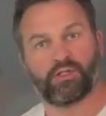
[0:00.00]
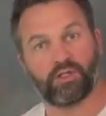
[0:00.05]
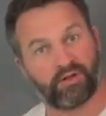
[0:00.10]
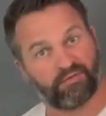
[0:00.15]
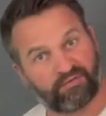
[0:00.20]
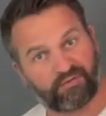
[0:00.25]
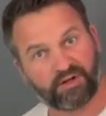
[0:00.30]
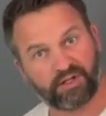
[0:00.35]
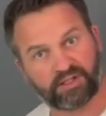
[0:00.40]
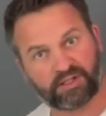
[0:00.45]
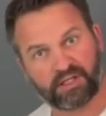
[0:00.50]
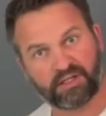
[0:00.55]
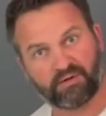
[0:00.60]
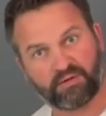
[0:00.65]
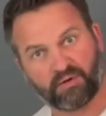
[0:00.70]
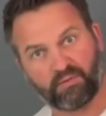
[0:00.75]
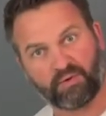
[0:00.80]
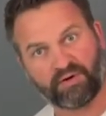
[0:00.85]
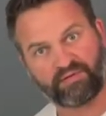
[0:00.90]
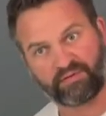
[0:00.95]
the first thing that
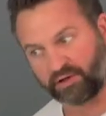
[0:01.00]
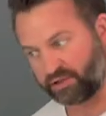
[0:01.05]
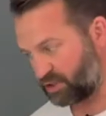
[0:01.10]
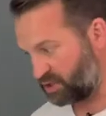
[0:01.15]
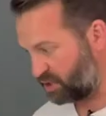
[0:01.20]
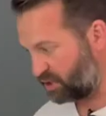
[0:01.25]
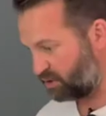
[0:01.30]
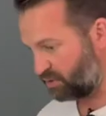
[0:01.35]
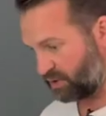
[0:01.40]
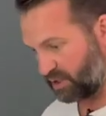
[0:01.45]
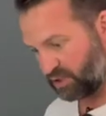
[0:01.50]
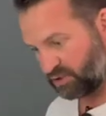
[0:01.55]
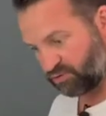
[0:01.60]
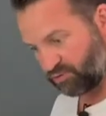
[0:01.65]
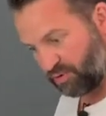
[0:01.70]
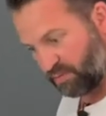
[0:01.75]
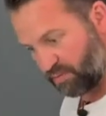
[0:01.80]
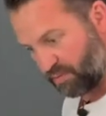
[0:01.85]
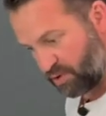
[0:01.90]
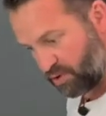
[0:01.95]
we've got to do is
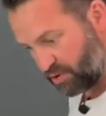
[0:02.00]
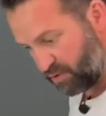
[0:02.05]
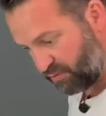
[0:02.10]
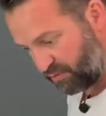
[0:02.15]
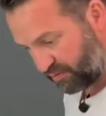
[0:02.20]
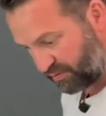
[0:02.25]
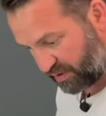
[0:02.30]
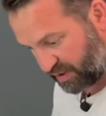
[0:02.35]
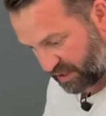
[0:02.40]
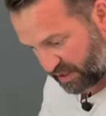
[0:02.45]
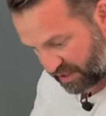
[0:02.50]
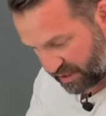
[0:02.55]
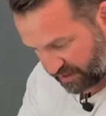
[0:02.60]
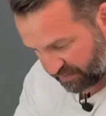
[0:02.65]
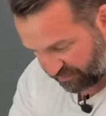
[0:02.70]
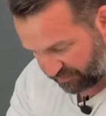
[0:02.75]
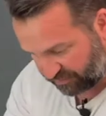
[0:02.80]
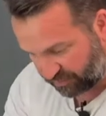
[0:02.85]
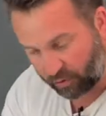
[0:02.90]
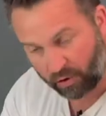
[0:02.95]
remove the
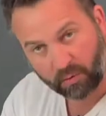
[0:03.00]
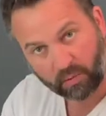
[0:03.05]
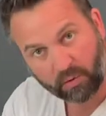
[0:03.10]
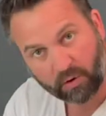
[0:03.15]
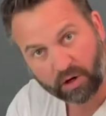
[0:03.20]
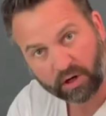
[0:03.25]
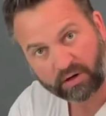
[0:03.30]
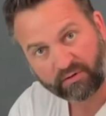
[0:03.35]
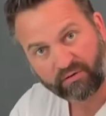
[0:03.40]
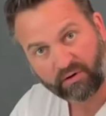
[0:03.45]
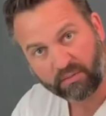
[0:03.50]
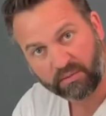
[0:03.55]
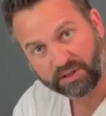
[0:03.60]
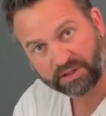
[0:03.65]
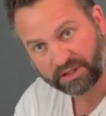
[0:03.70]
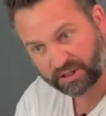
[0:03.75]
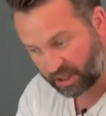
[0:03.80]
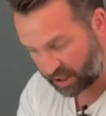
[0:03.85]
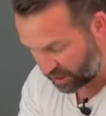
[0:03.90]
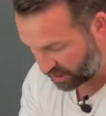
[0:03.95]
formwork from the
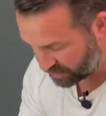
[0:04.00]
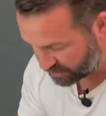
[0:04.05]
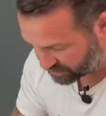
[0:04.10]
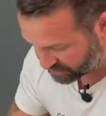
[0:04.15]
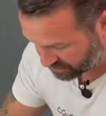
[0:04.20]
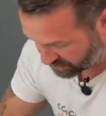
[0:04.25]
sides